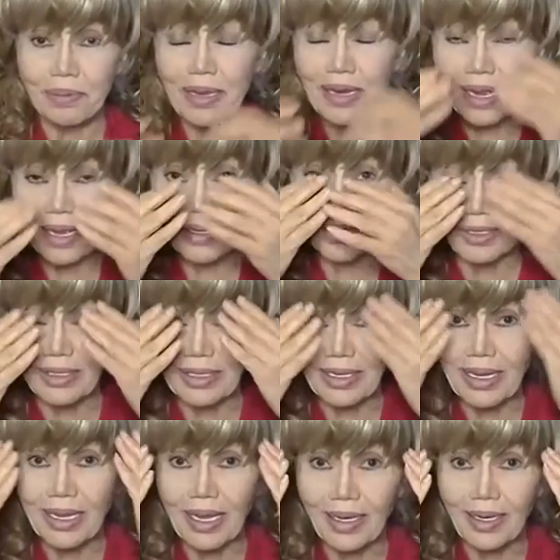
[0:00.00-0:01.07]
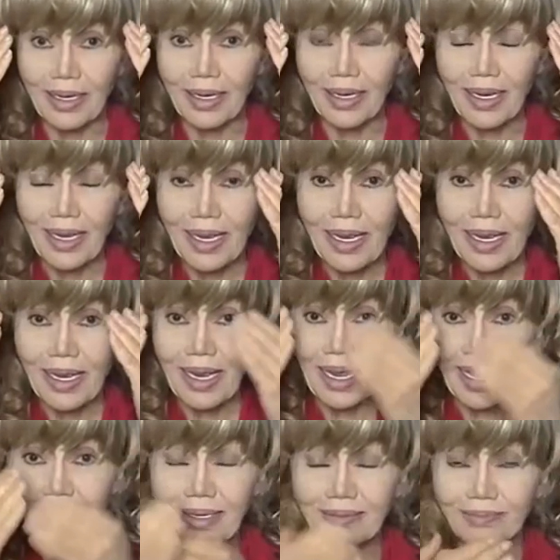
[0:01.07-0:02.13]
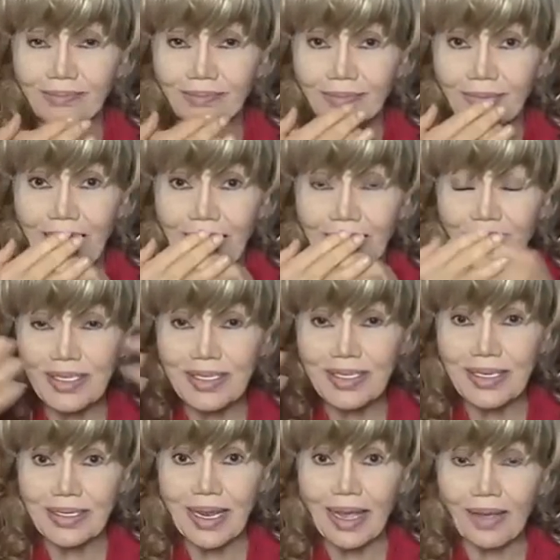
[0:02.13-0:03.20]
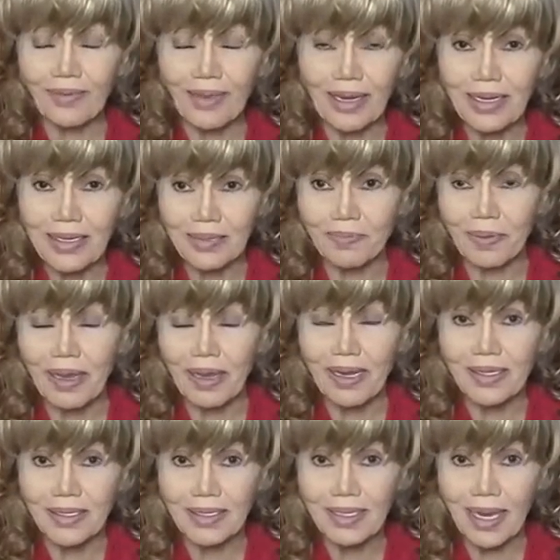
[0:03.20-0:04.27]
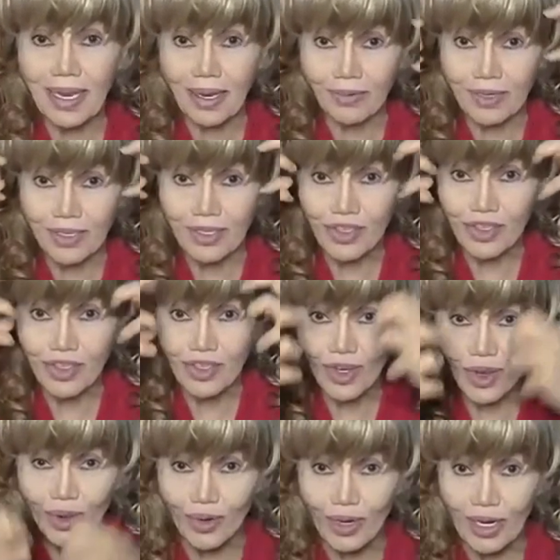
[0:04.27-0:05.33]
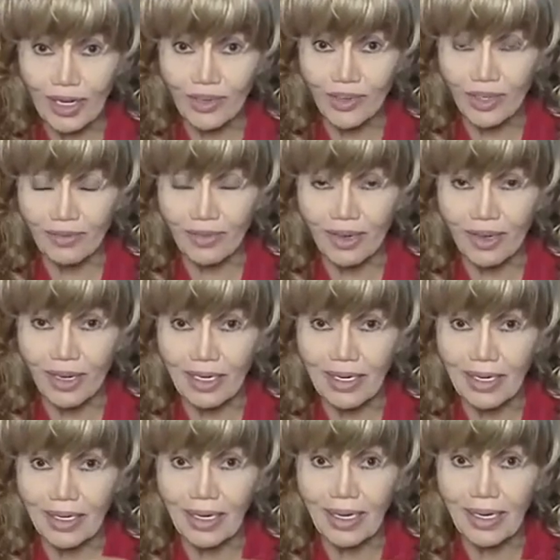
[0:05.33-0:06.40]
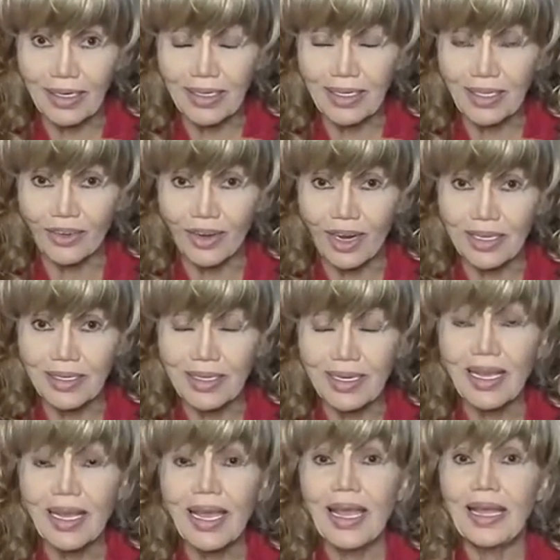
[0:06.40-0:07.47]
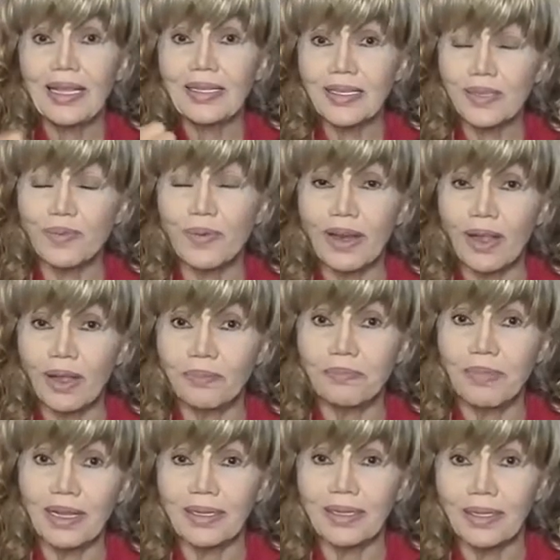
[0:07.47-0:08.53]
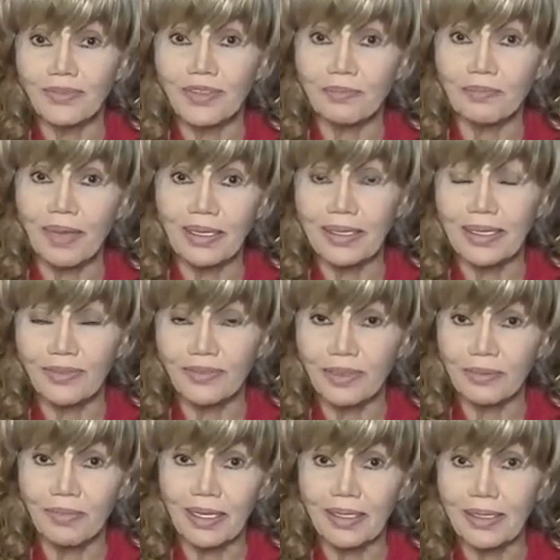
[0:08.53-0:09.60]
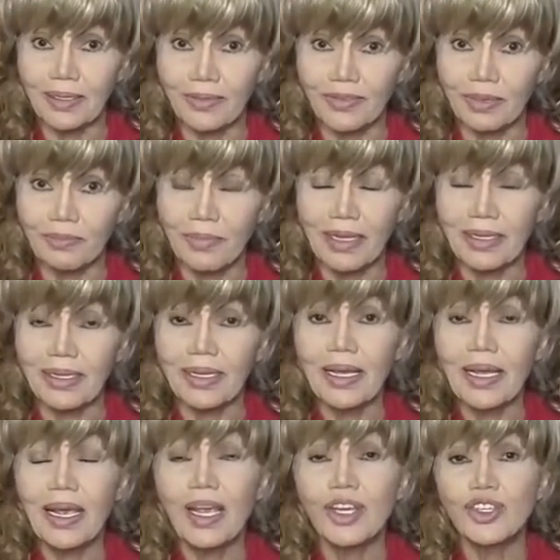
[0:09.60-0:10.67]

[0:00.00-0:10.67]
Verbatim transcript: I don't think I, I, I just didn't have any space. I was so introverted and interiorized. And this went on month after month after month after month. Yeah.